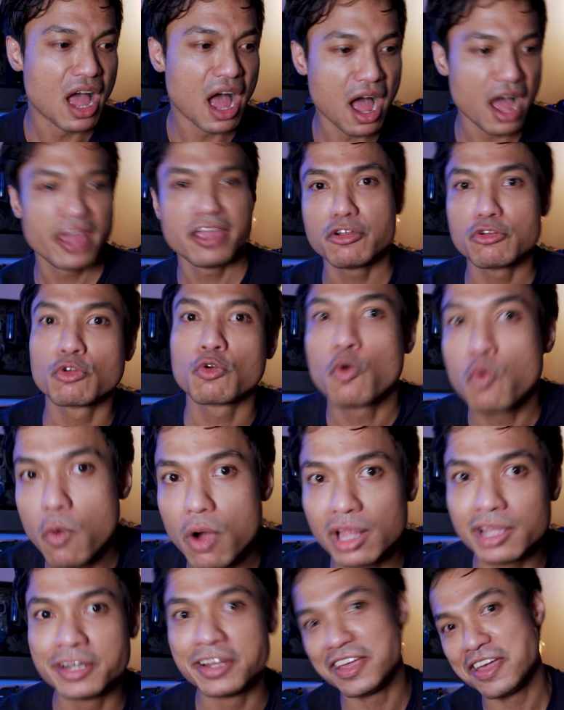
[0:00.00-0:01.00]
higher
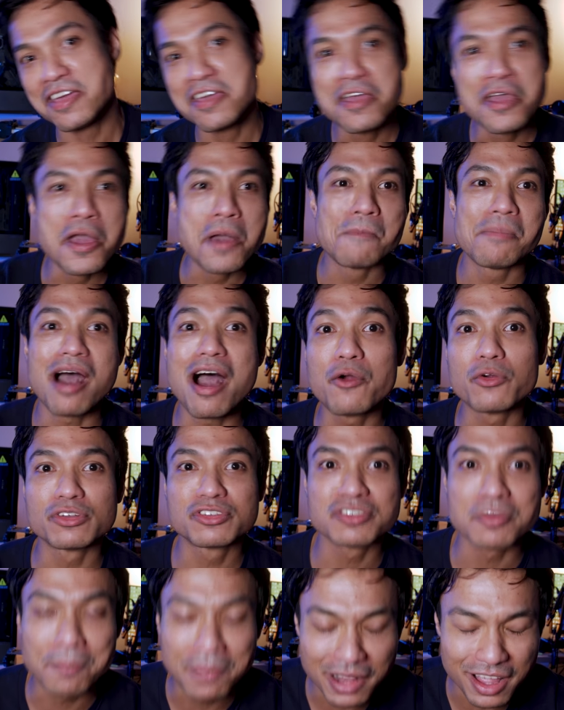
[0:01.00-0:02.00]
quality
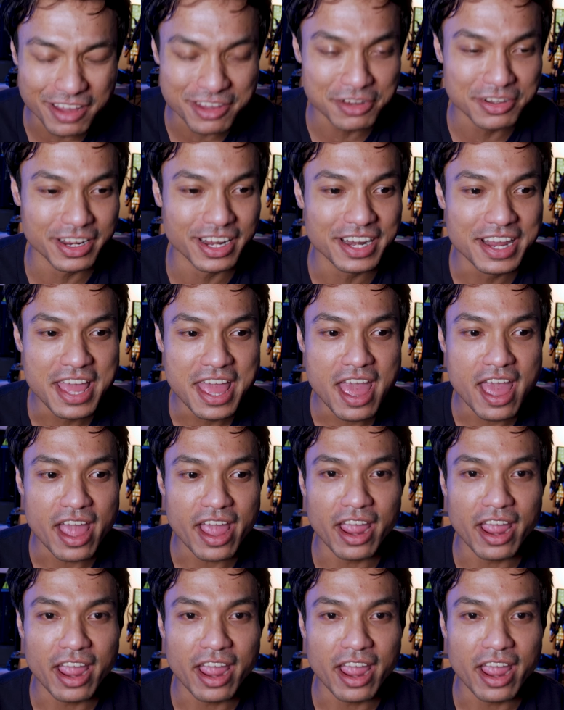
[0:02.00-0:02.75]
power supply unit,